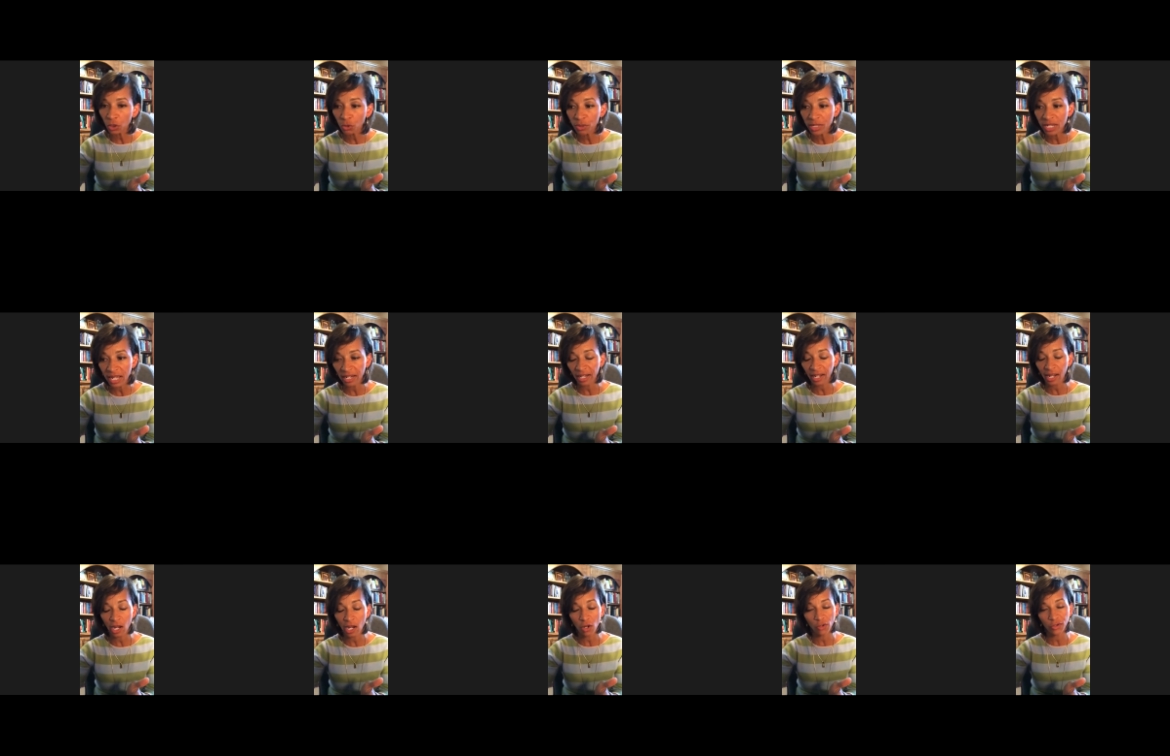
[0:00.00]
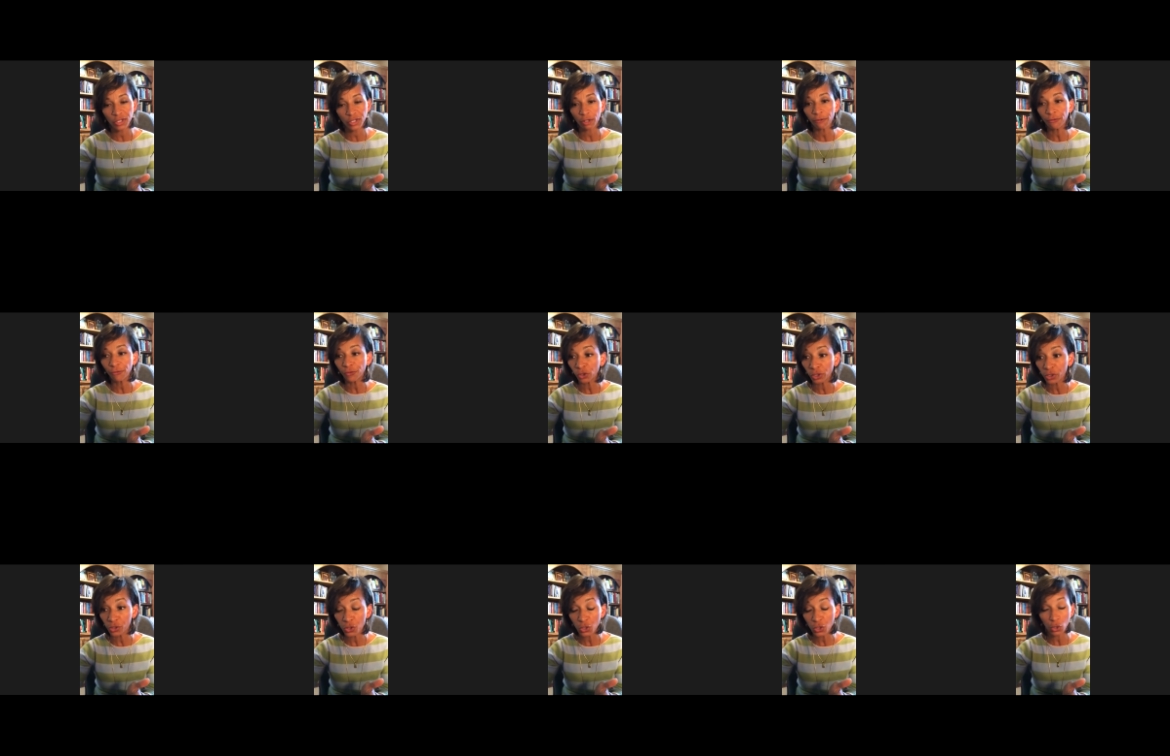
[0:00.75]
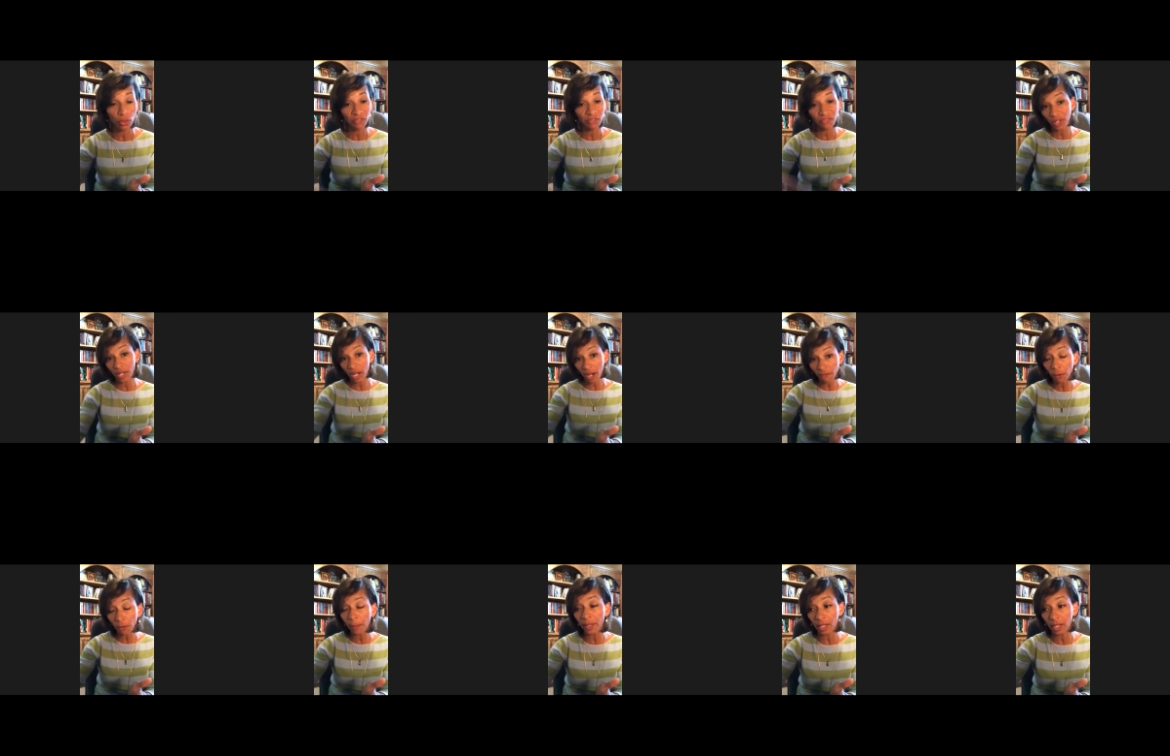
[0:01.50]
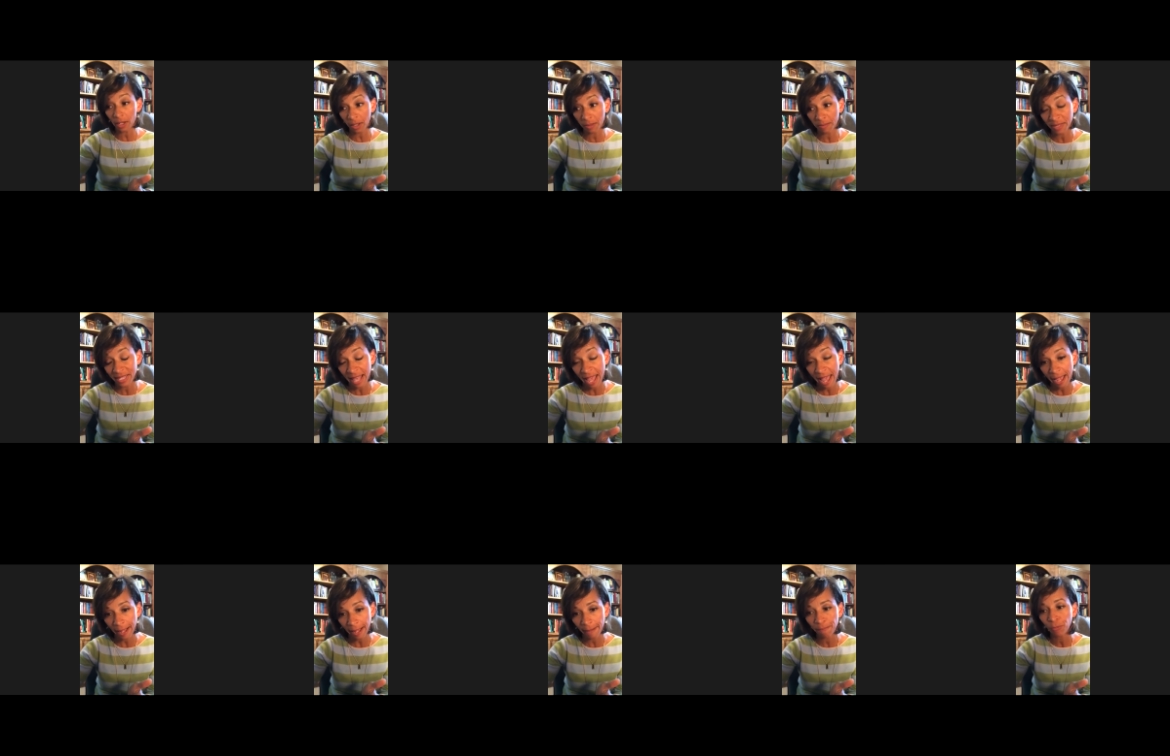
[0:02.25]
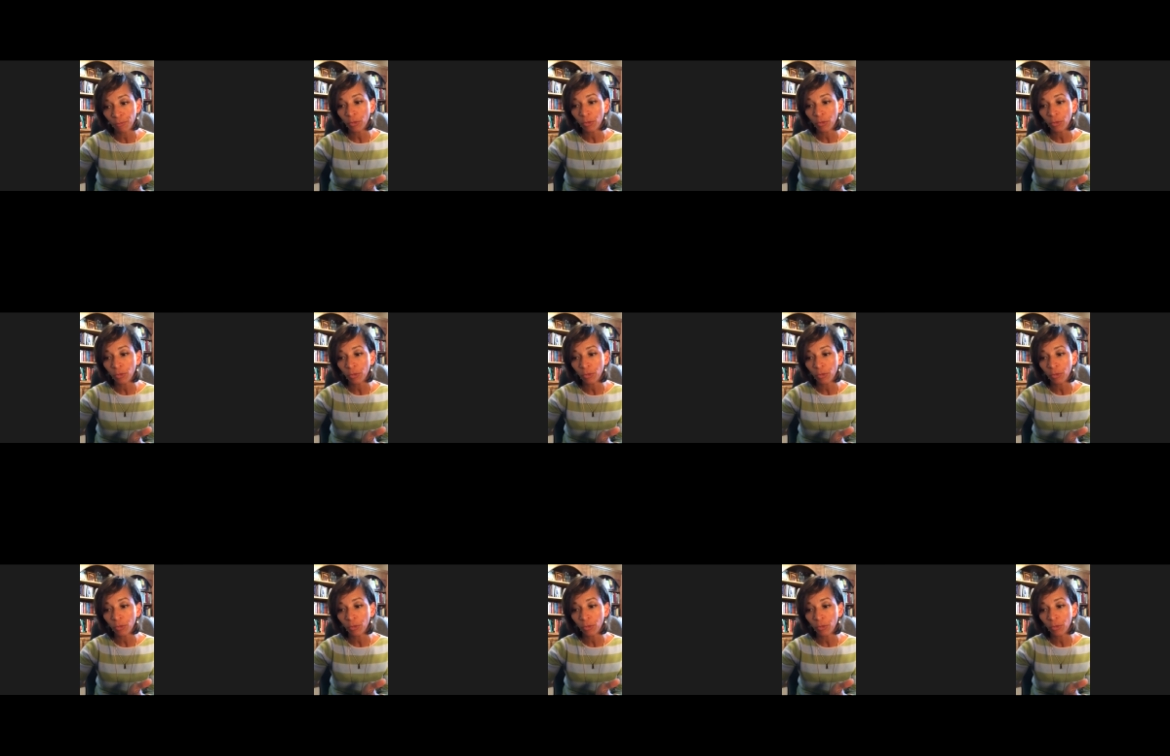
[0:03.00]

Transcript: you dedicate yourself fully to if it ever becomes that